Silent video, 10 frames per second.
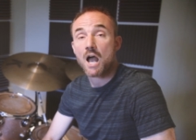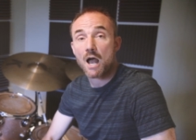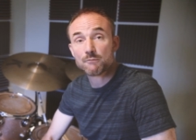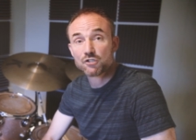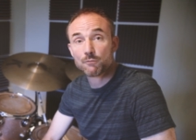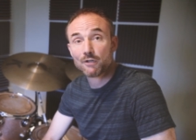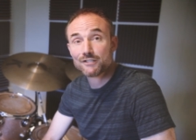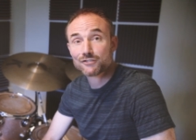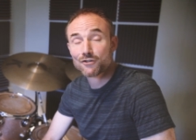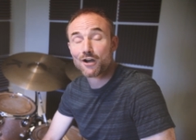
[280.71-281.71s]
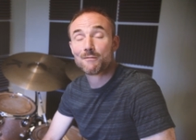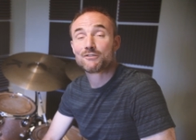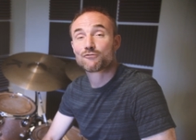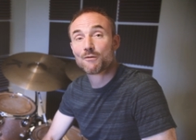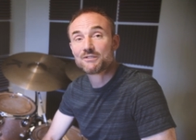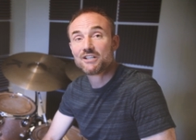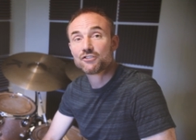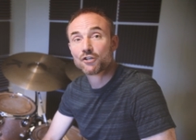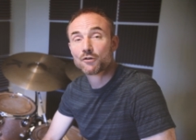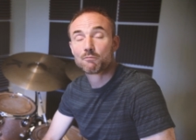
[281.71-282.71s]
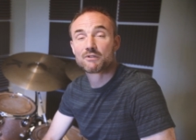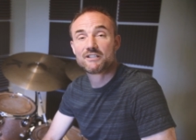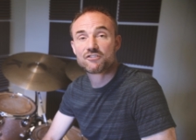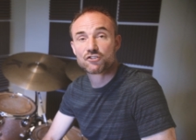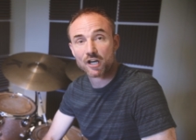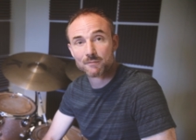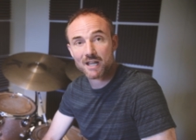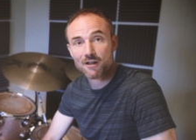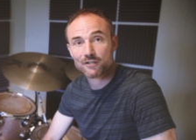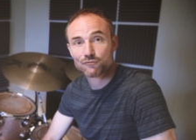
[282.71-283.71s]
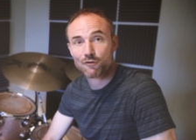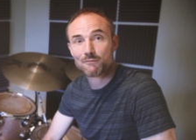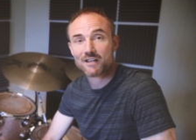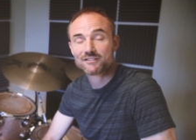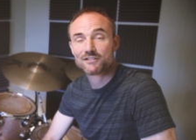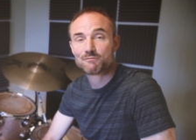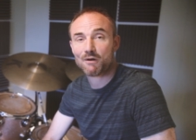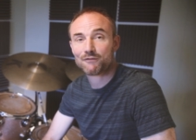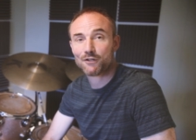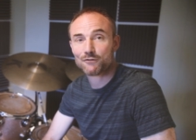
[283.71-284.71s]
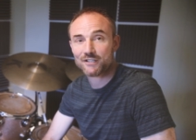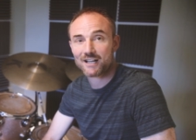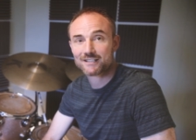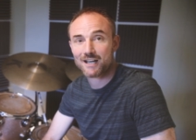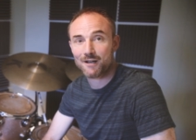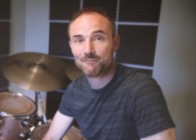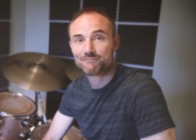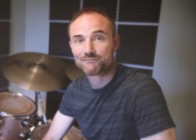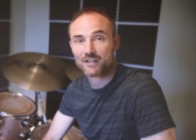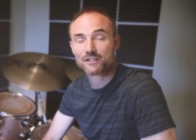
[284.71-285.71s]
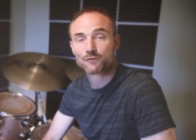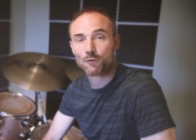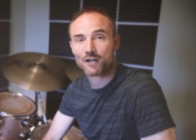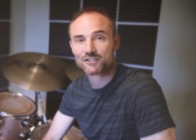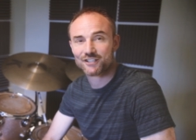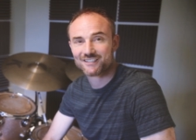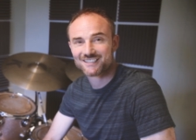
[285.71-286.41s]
I'm Jim Linsner. I'm a drum teacher. Please check me out at drumlessonsbuffalo.com. Thanks for watching.